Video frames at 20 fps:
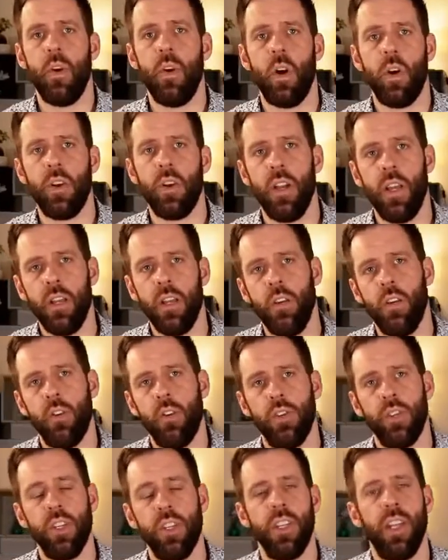online
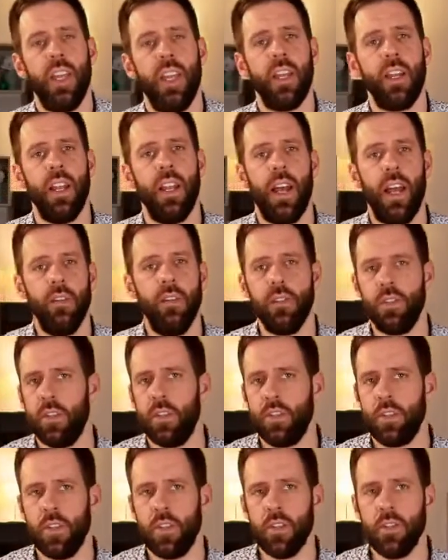coaching and live
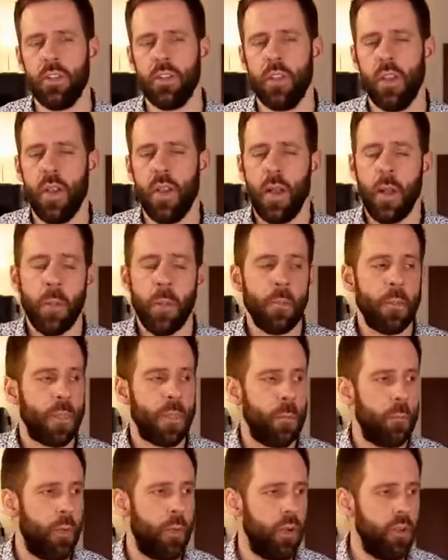sessions?
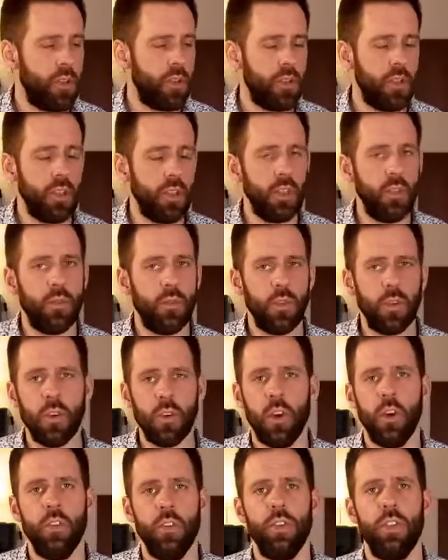Personally, for
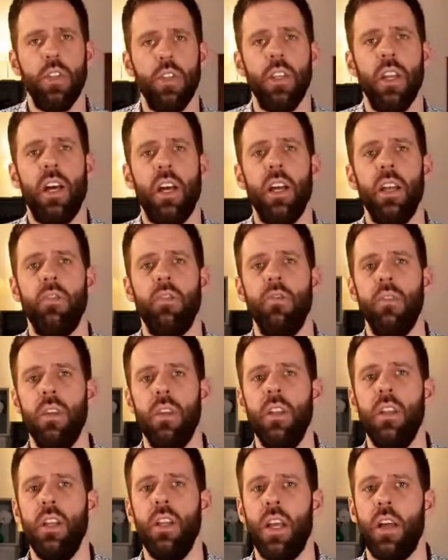coaching, I
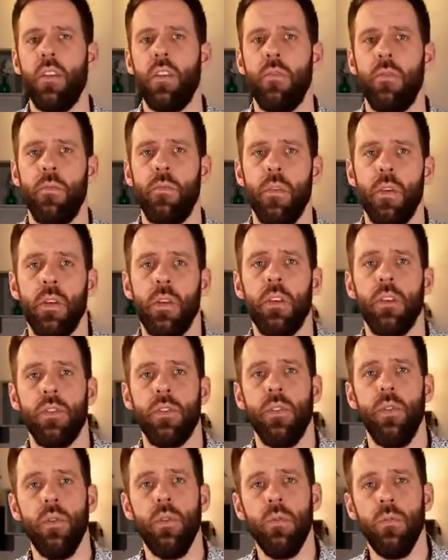really love
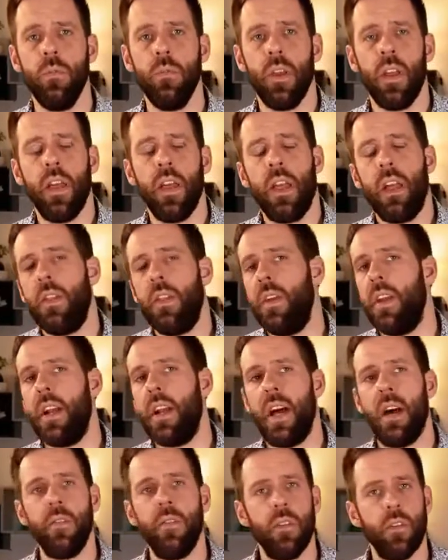Zoom. There are
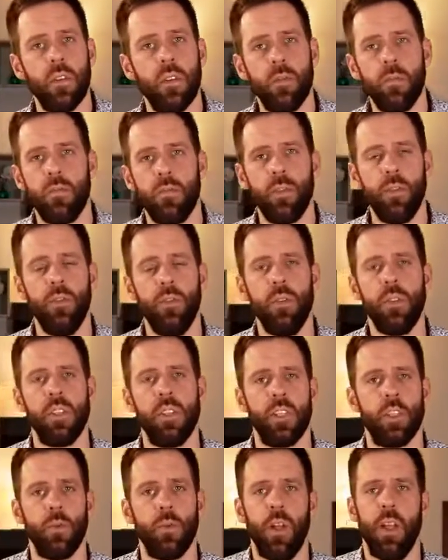other tools
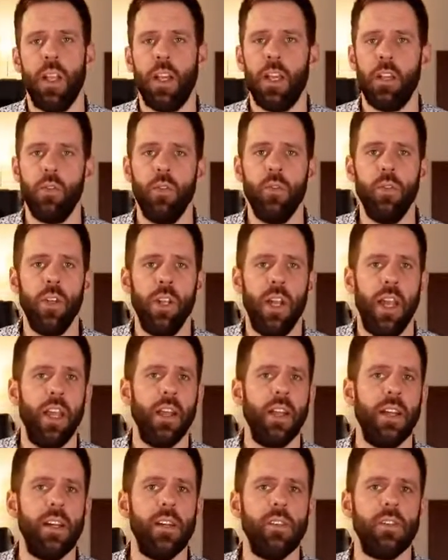as well, like Google
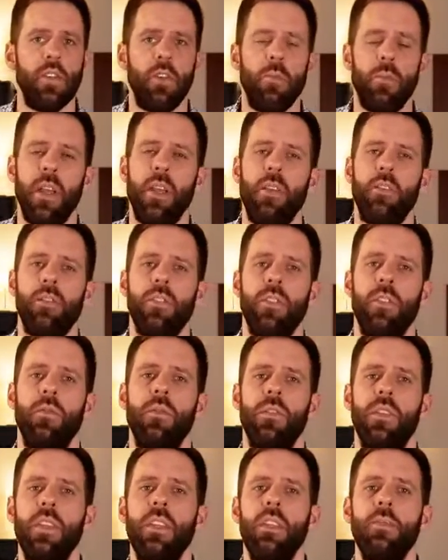Hangouts or Microsoft
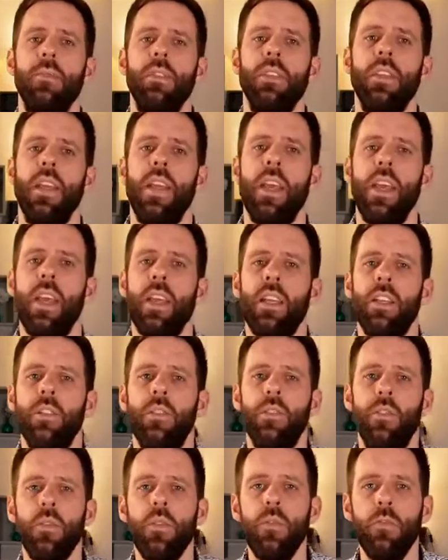Teams.
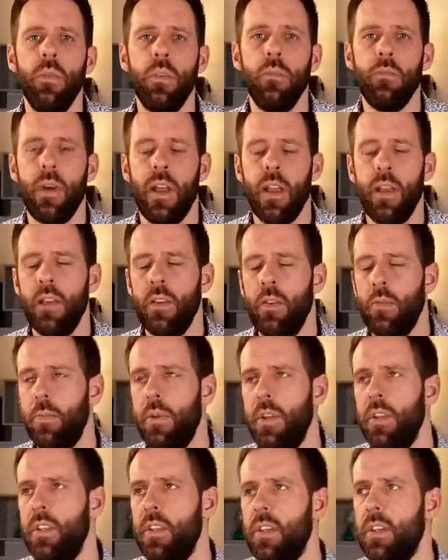Zoom, in my
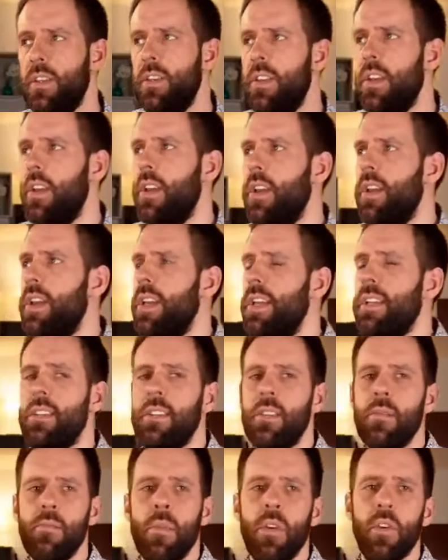opinion, is
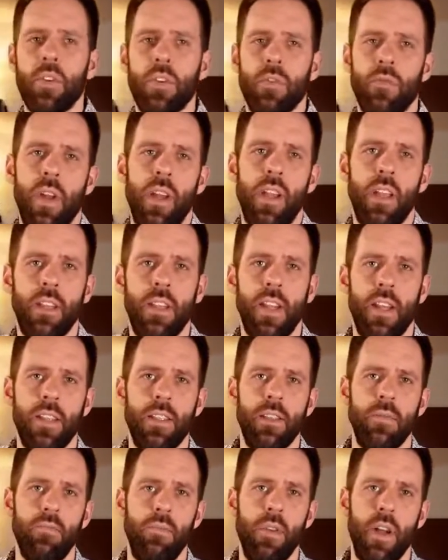the most
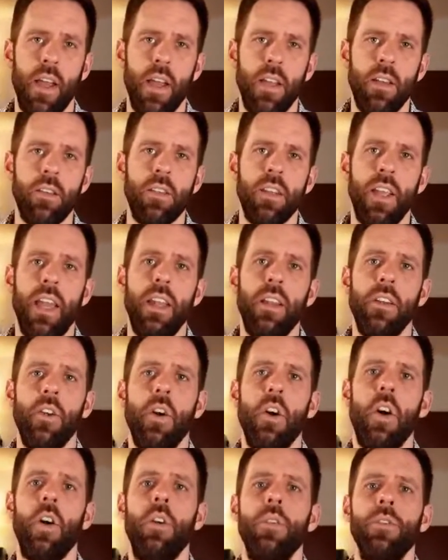recognized brand, and it
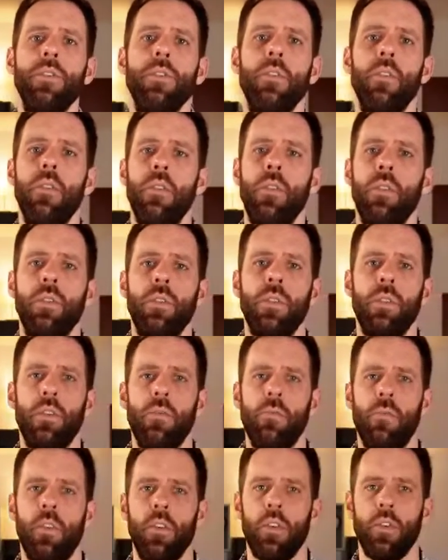also looks the
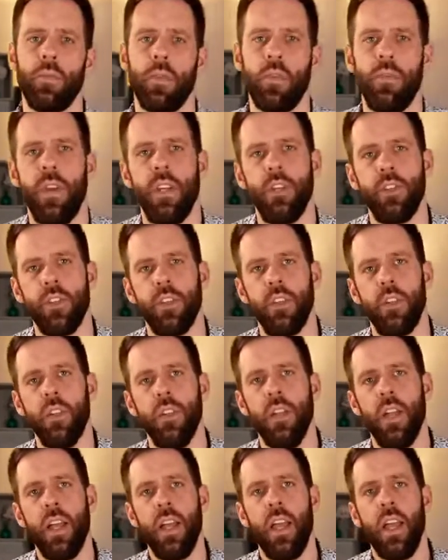most professional.
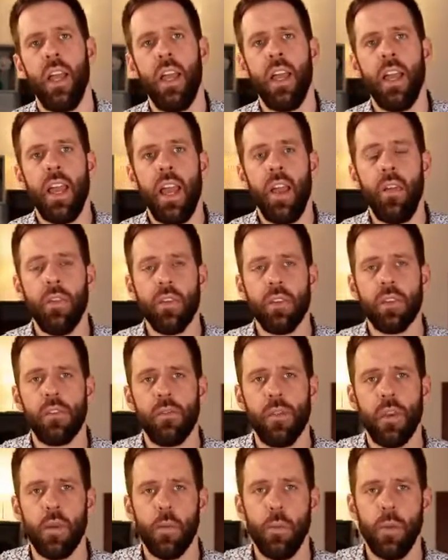And this is
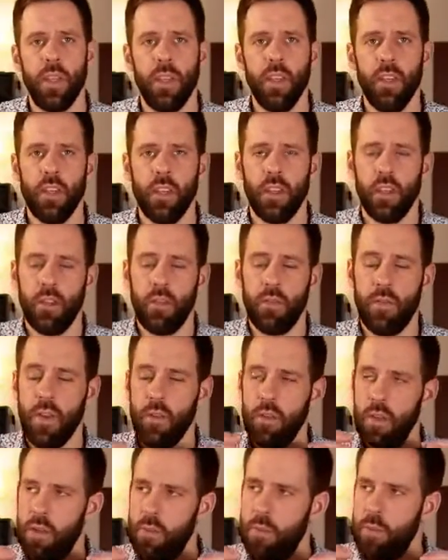
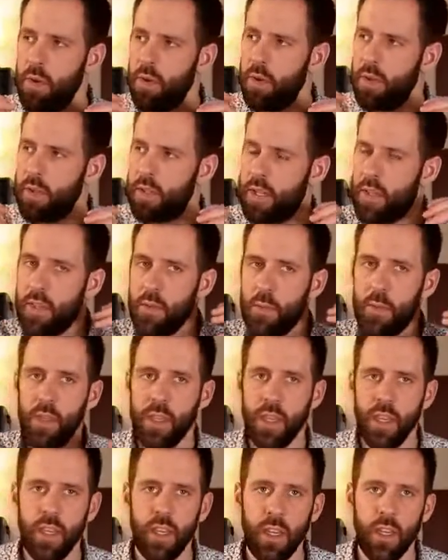very important. In the
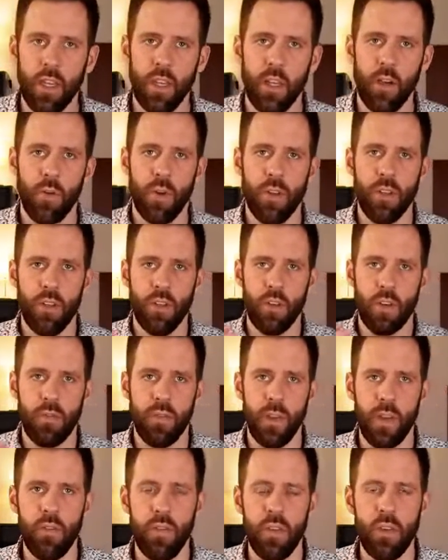beginning, when you're
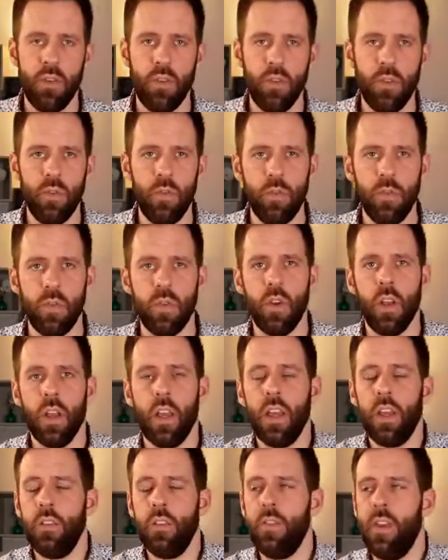very new,
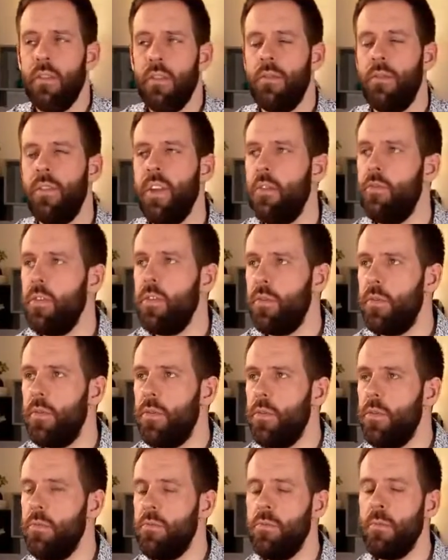you have very
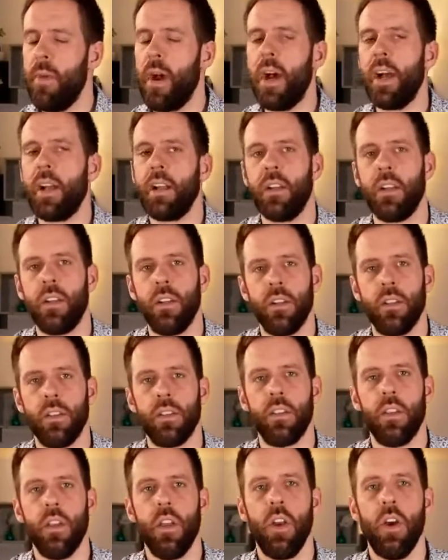few markers
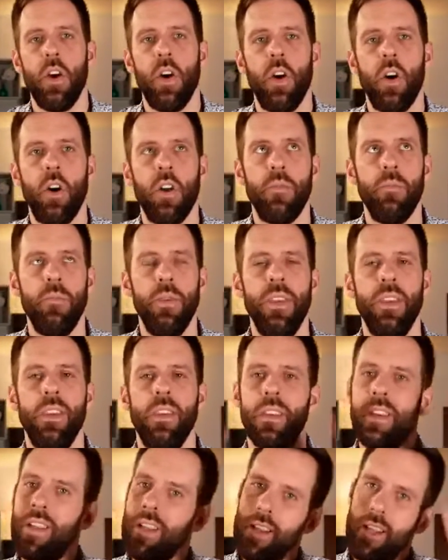on
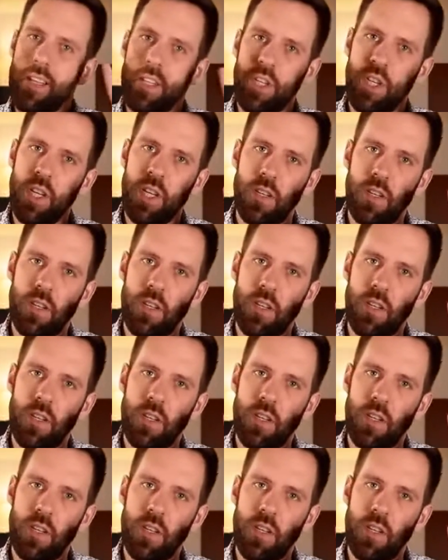being legit.